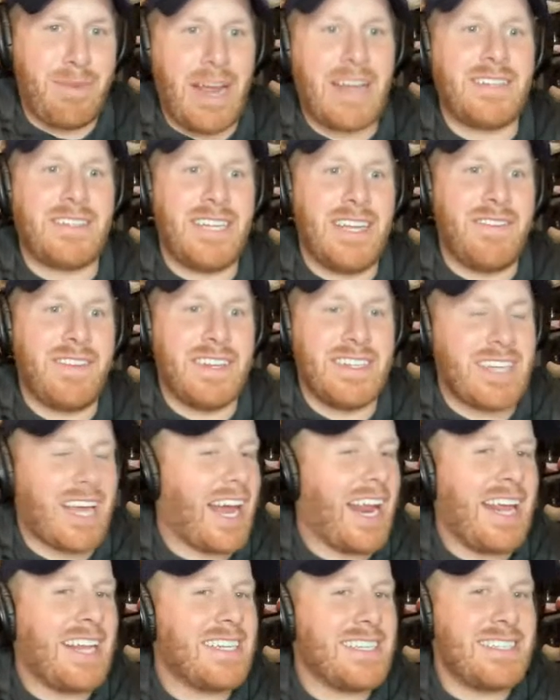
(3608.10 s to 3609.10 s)
Brad Stevens."
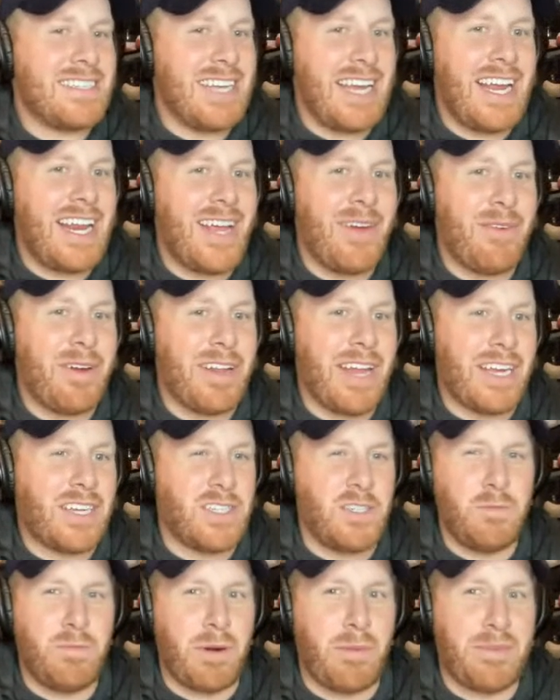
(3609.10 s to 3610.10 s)
Like, I didn't see anyone like
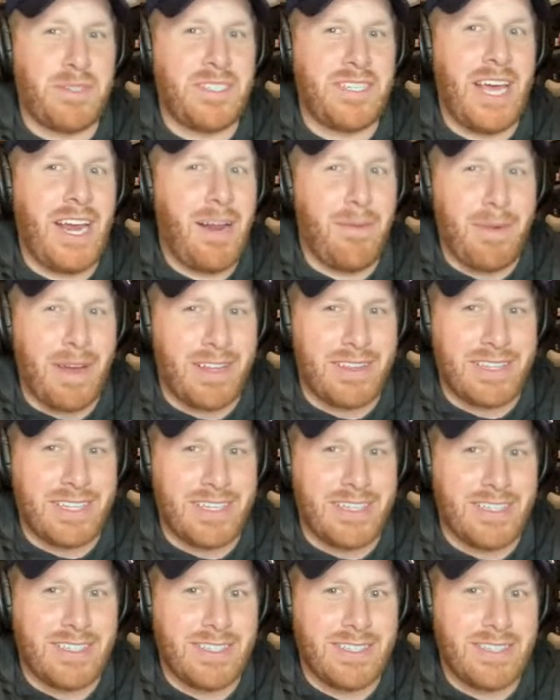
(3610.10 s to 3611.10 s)
super upset about
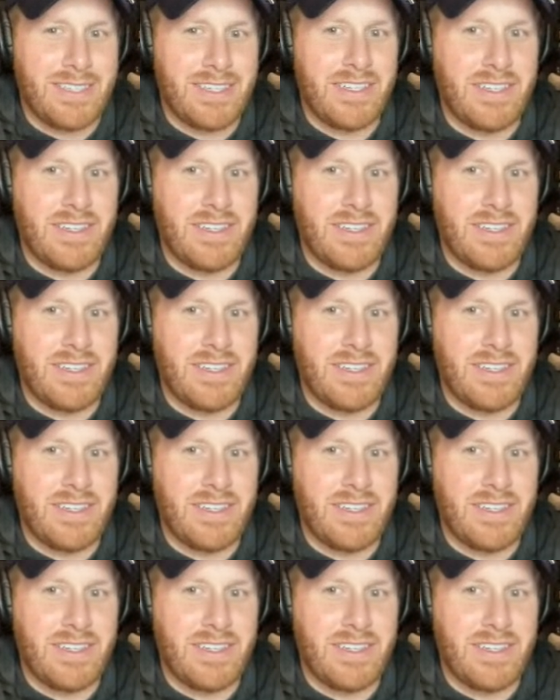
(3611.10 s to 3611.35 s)
this.